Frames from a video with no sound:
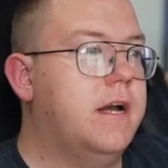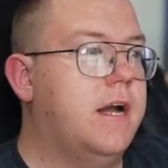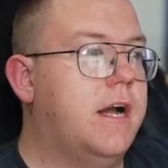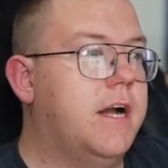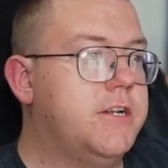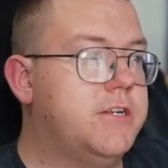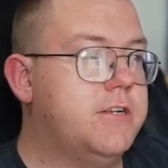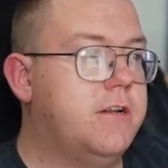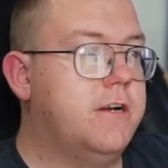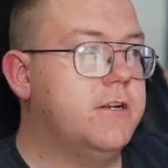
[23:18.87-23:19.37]

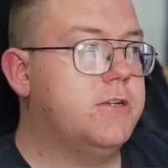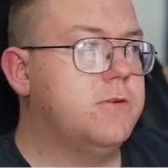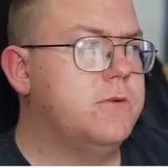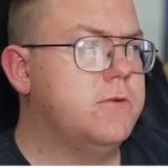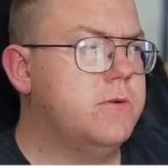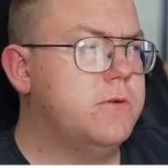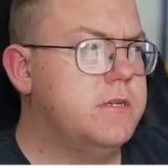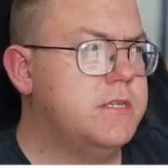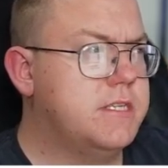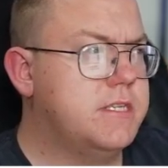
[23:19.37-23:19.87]
July
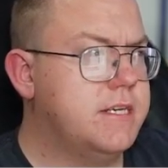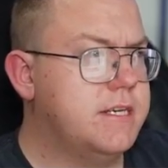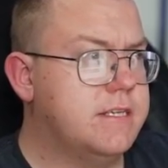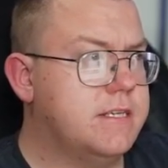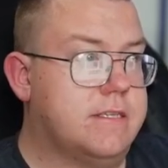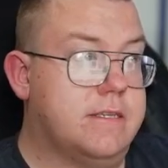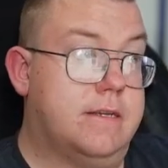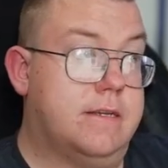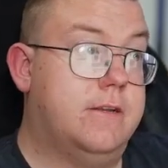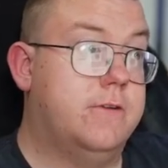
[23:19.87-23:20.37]
2026.
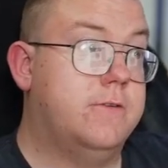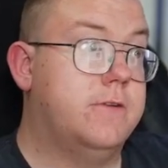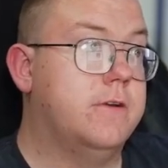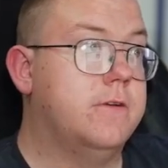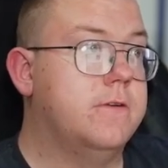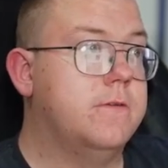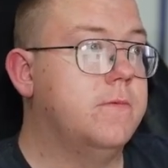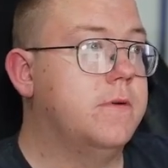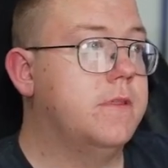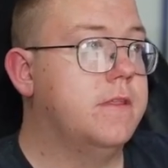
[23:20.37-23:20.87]
I don't know
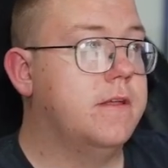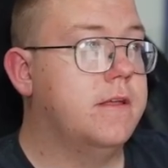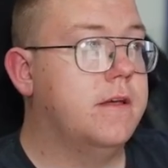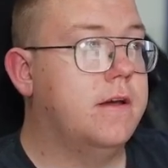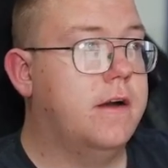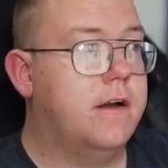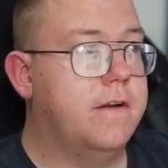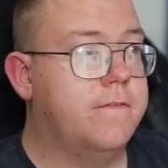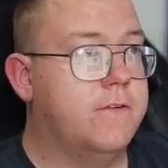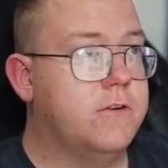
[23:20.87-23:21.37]
whether
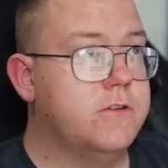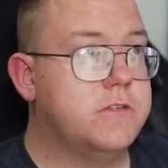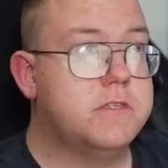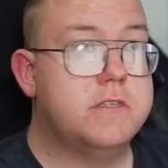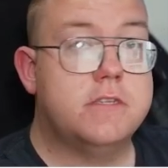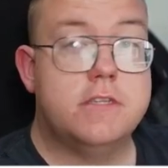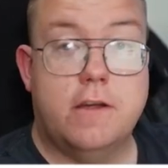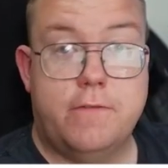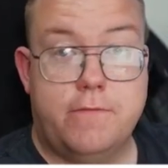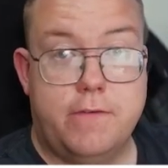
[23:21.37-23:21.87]
I've got
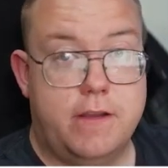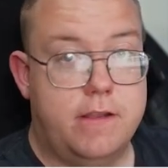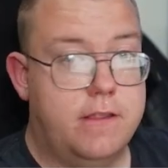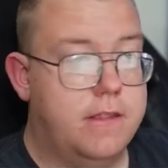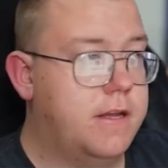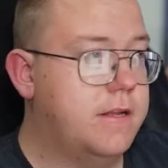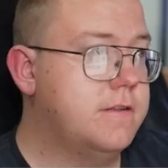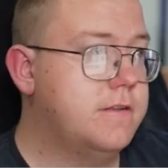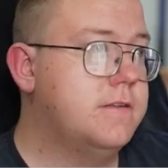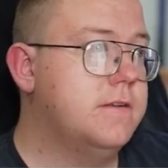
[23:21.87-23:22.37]
stuff in
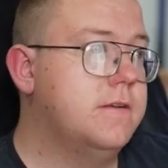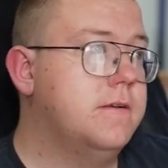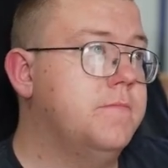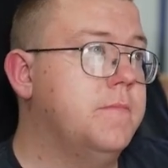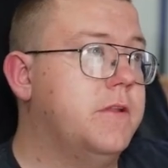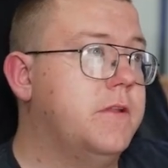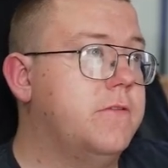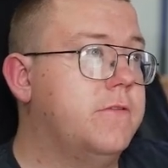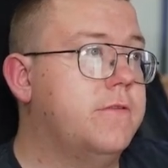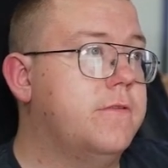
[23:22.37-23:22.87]
that
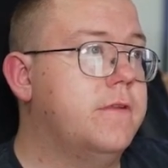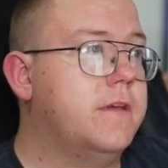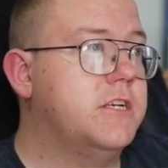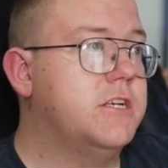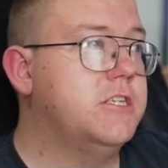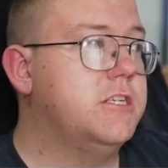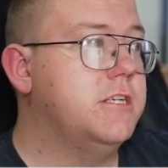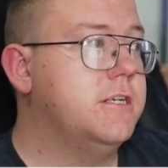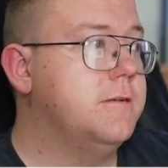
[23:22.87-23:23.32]
month next year.